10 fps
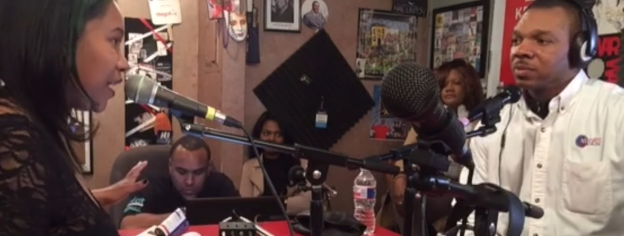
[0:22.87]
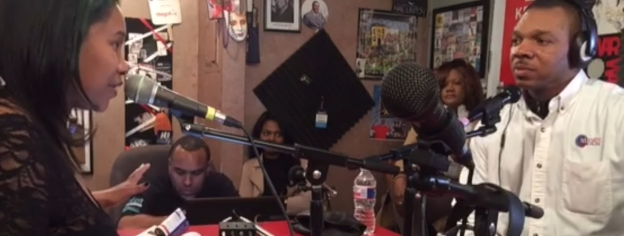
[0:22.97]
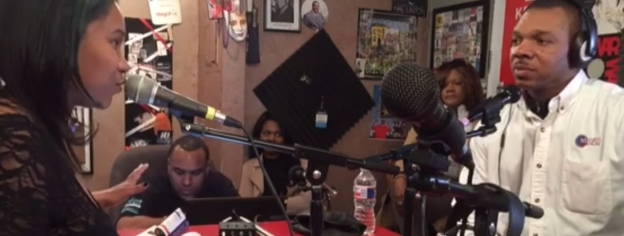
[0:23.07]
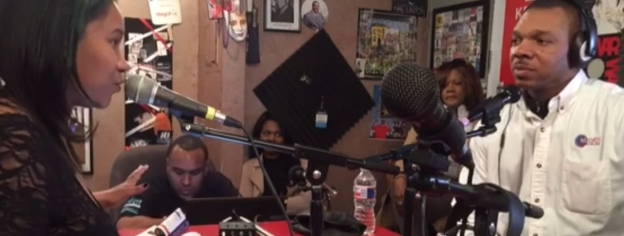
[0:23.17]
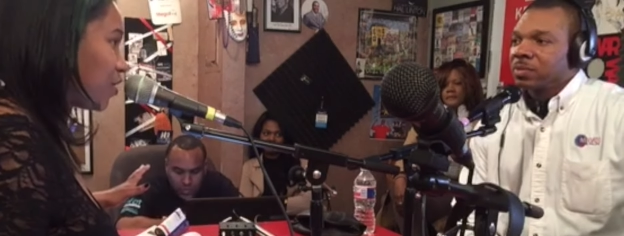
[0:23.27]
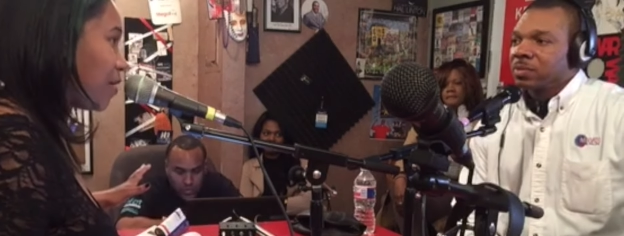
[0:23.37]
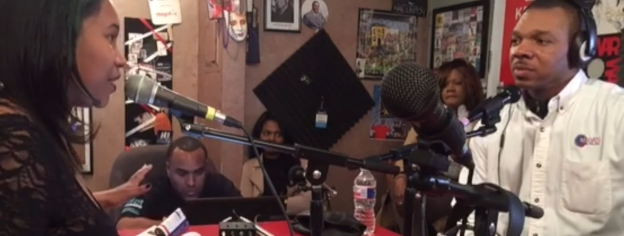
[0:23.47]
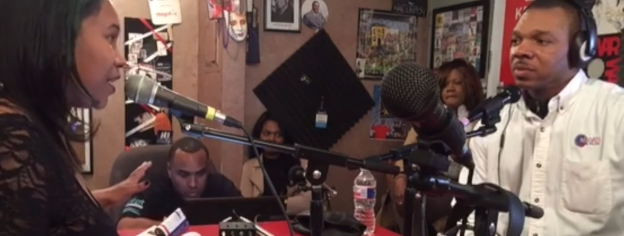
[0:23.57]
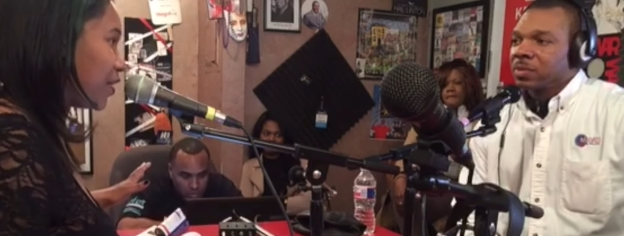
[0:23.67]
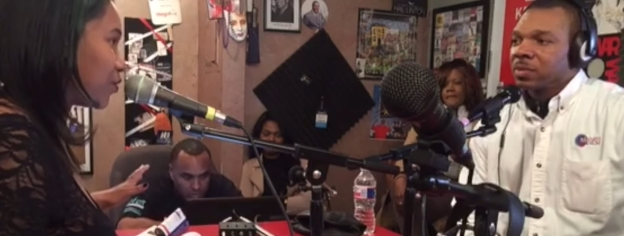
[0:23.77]
Speaker 1: of extra drama
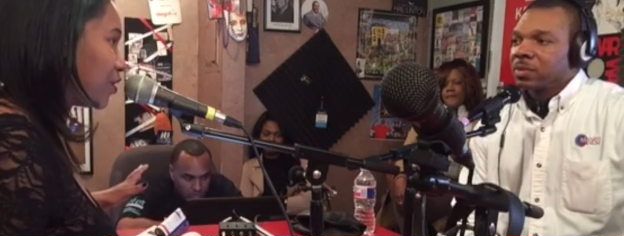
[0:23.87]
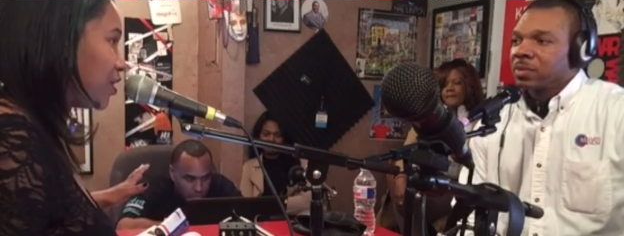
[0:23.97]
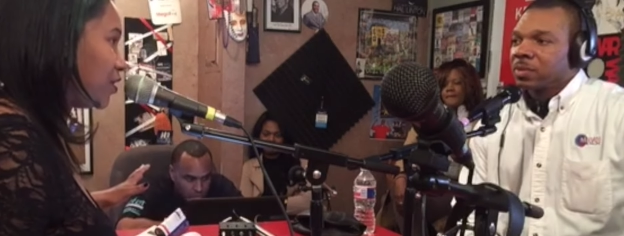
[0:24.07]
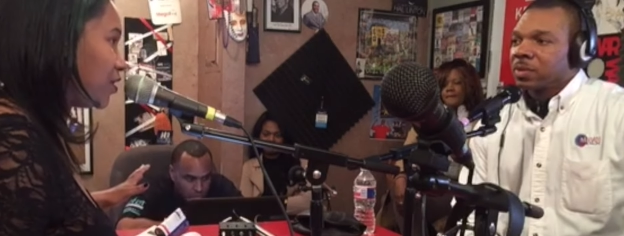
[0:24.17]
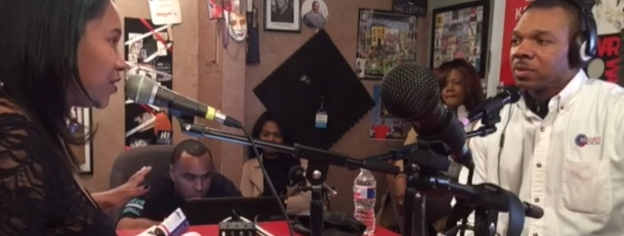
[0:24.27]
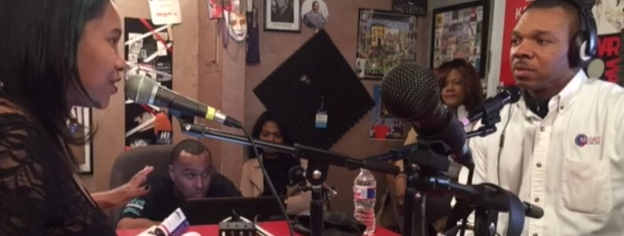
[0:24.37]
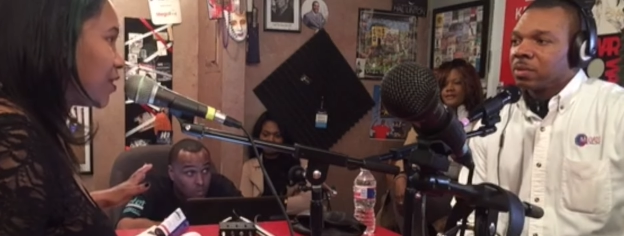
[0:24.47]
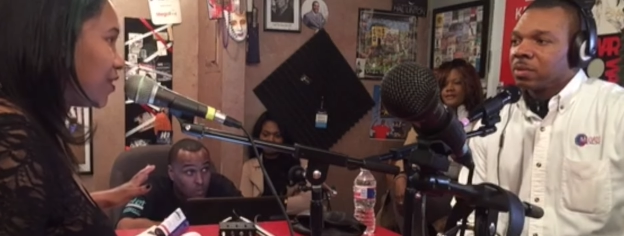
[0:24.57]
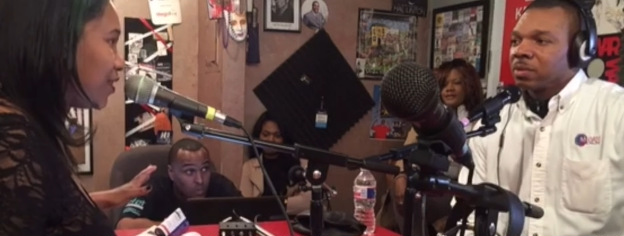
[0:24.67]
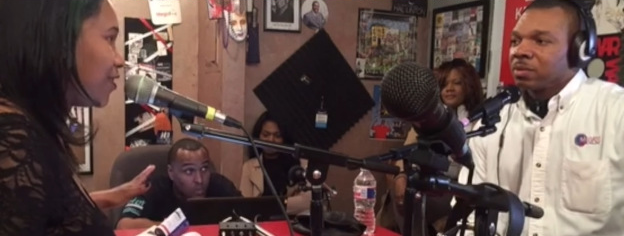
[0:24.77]
and extra attention
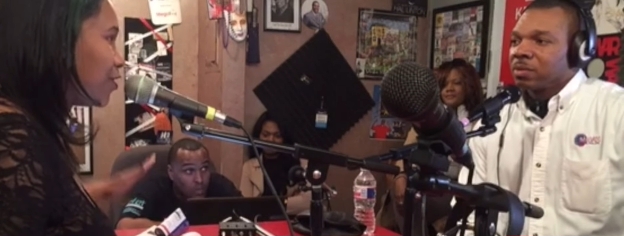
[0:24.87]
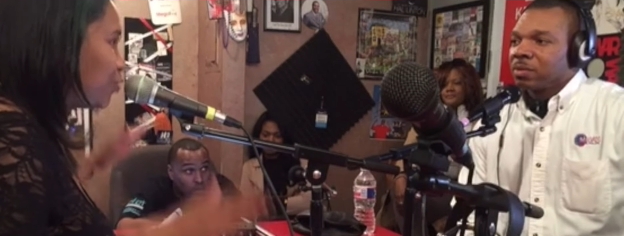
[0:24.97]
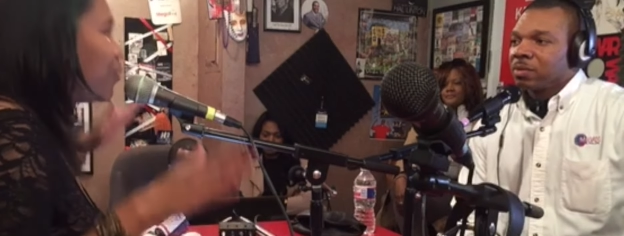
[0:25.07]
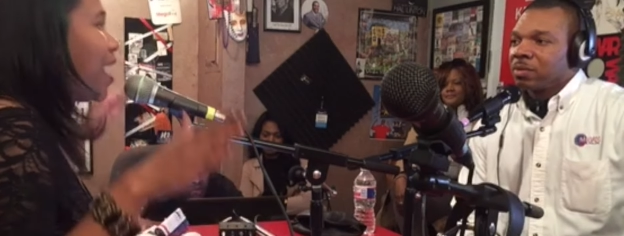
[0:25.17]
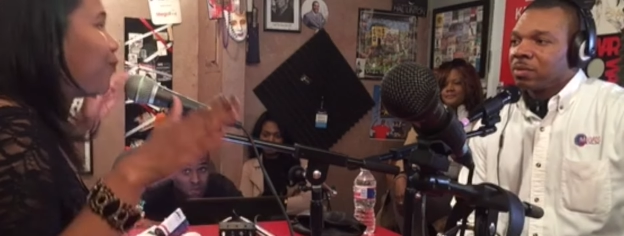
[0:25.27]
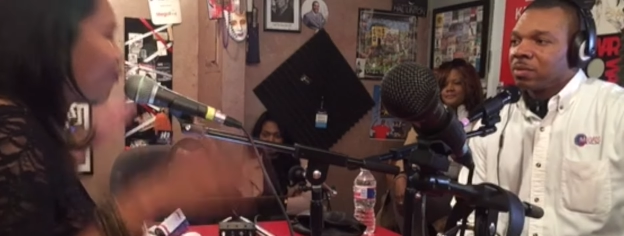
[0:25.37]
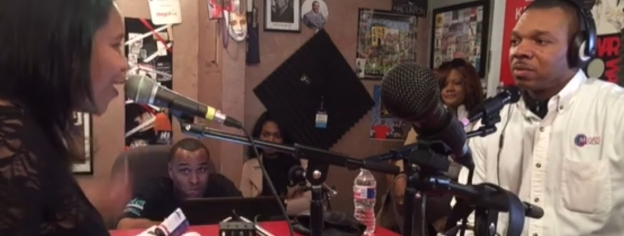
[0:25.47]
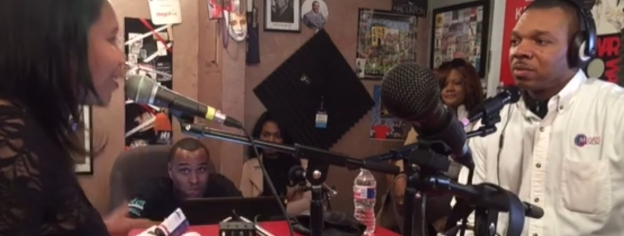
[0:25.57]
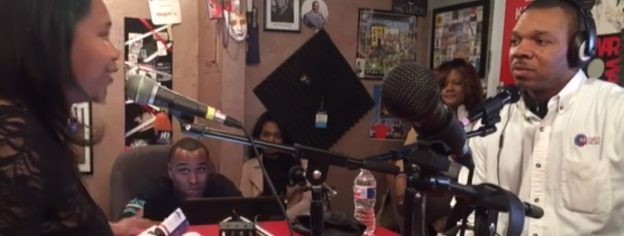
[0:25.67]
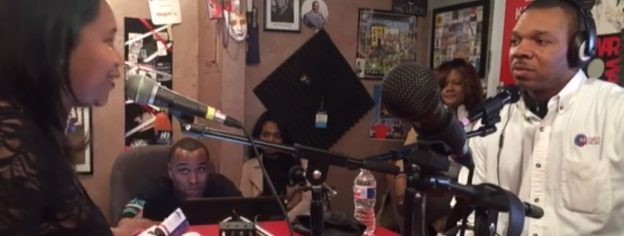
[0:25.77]
to, because you got
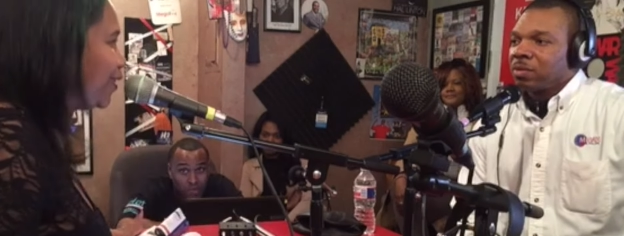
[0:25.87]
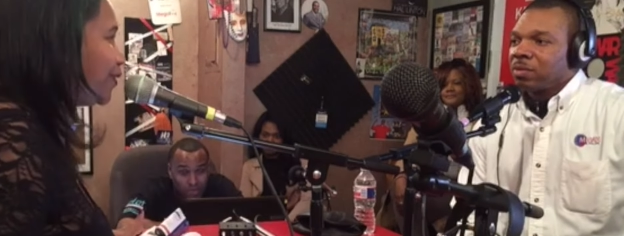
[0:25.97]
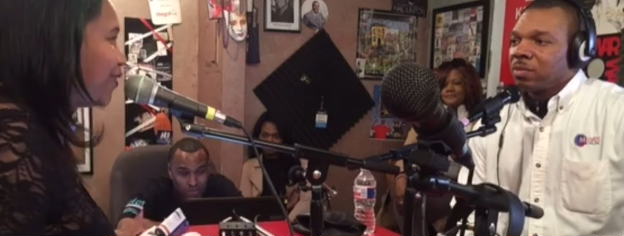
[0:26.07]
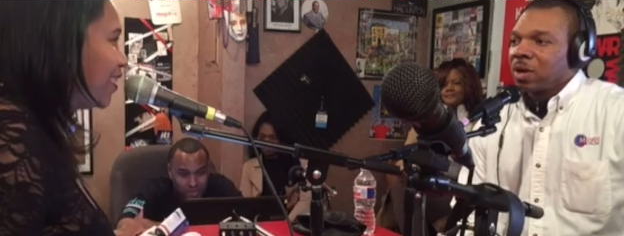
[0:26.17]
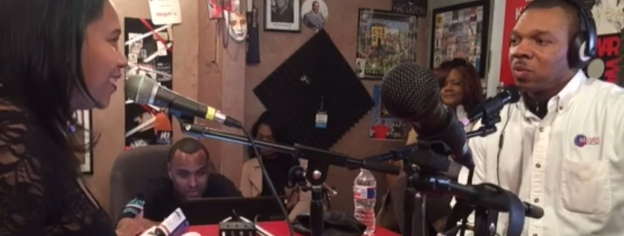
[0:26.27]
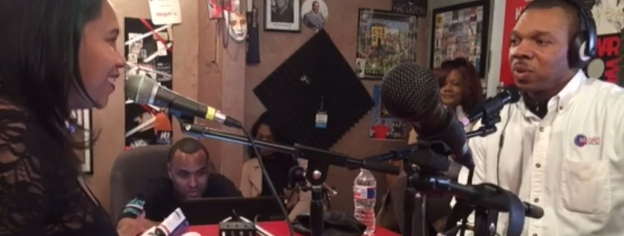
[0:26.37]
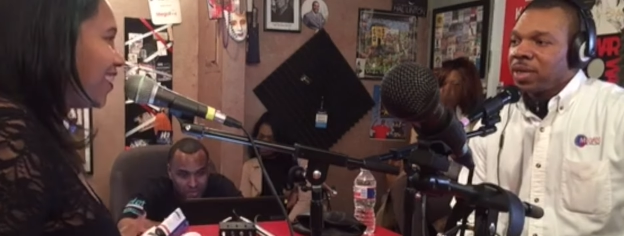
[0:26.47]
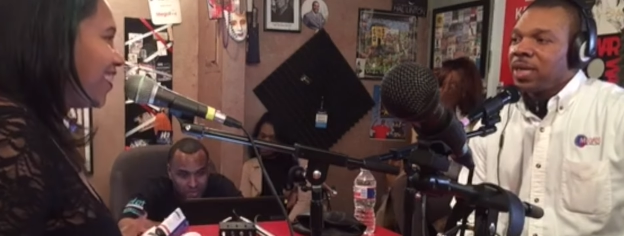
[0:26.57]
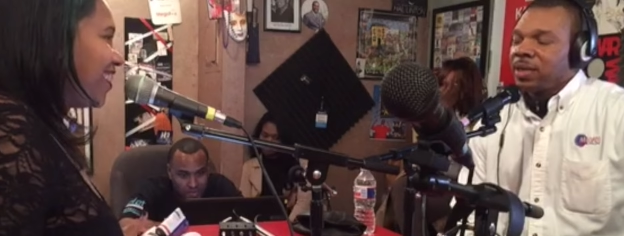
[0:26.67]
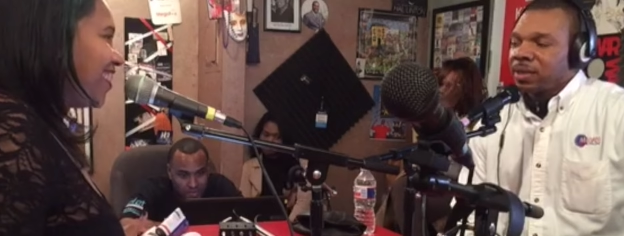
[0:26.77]
work to
Speaker 2: do. No, we
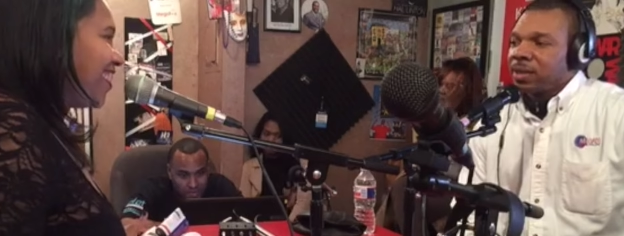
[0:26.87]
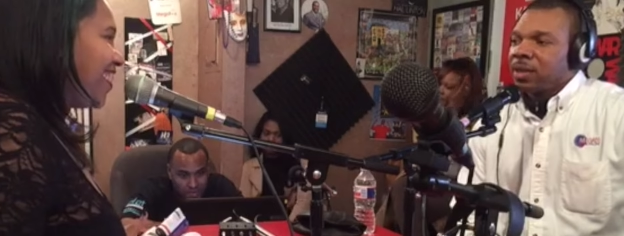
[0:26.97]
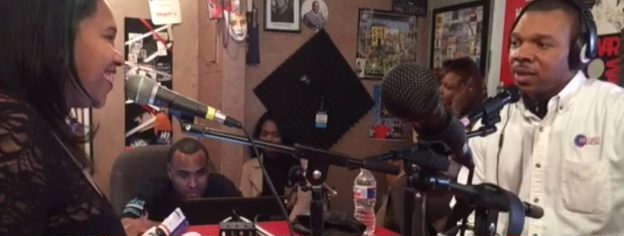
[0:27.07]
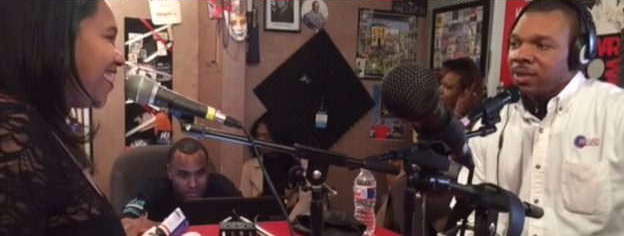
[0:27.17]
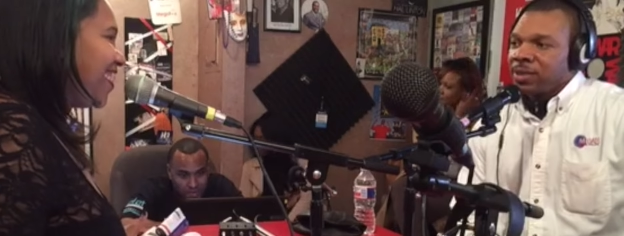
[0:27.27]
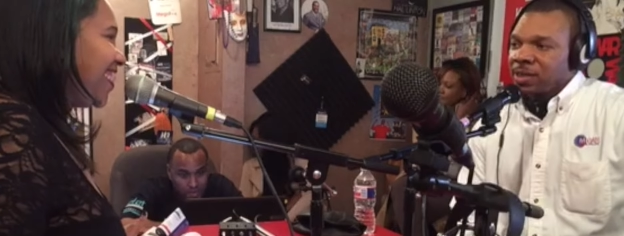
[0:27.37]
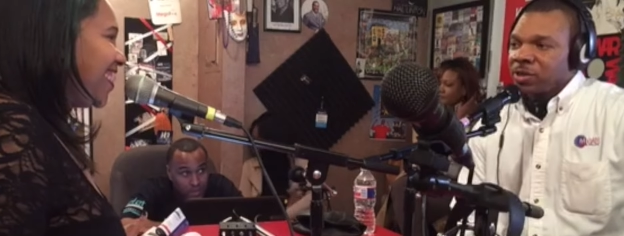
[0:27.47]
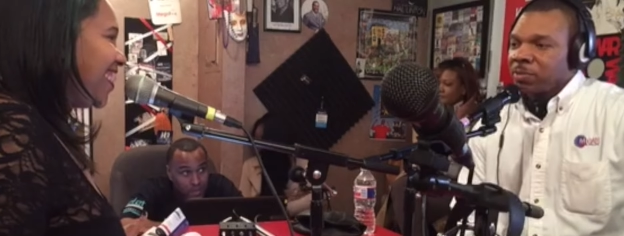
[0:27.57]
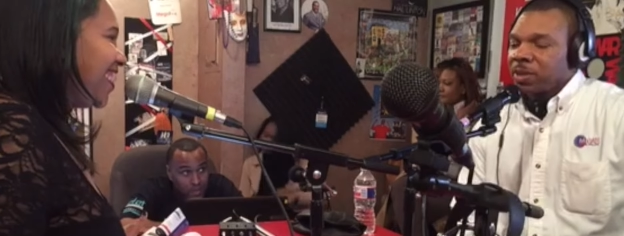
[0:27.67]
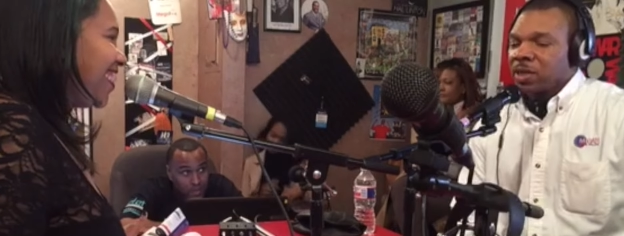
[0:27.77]
needed
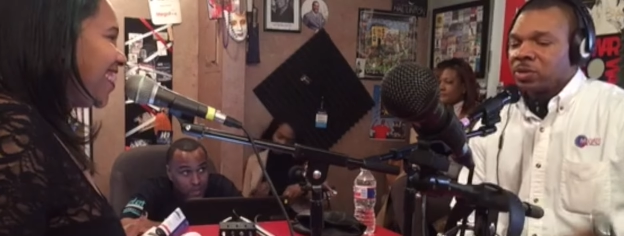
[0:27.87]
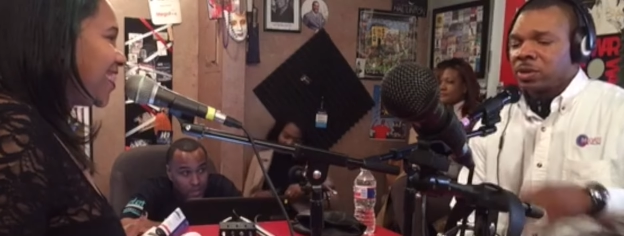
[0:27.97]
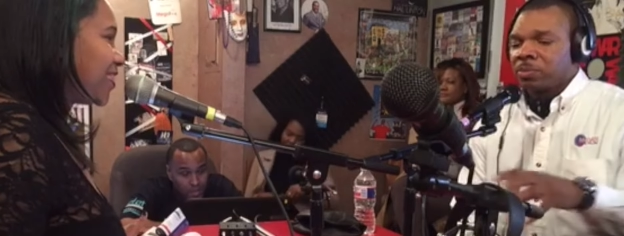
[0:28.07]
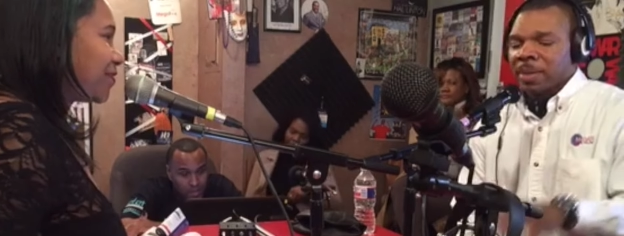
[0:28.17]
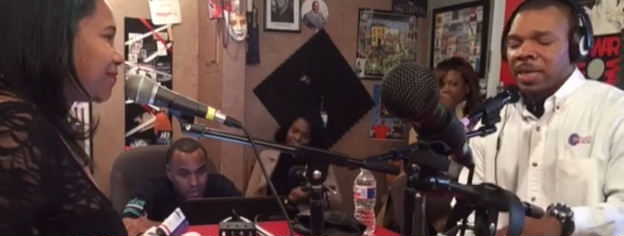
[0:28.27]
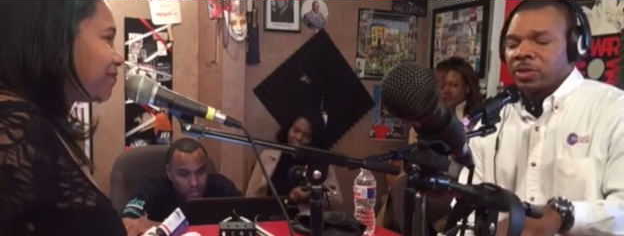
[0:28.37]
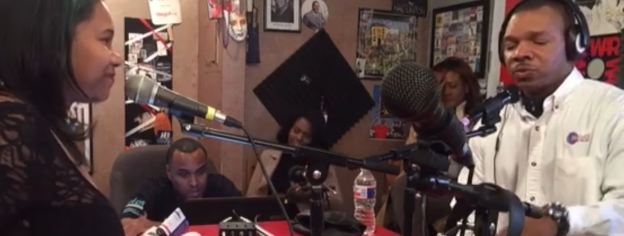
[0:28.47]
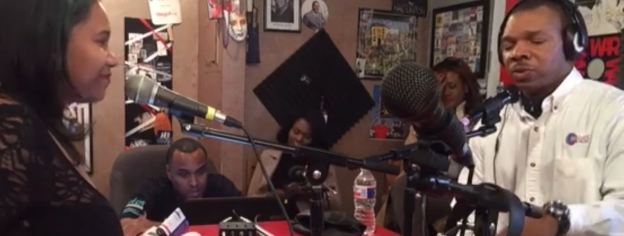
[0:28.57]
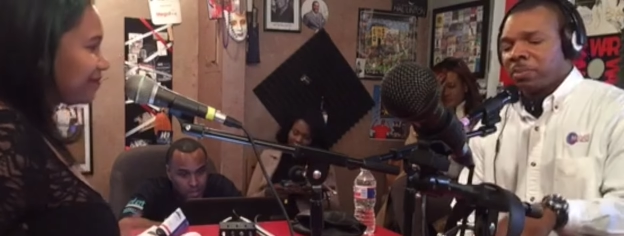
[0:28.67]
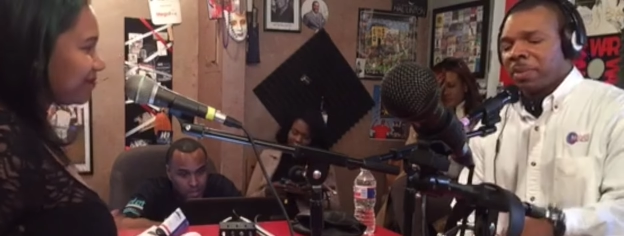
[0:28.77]
attention because the
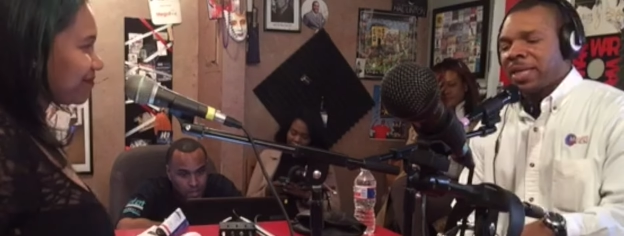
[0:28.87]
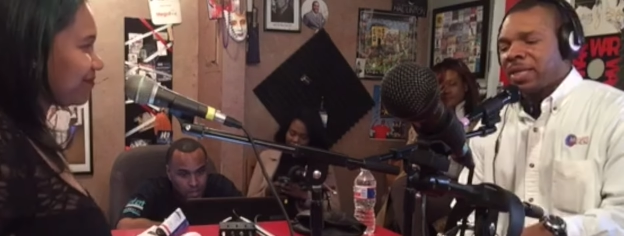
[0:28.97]
mainstream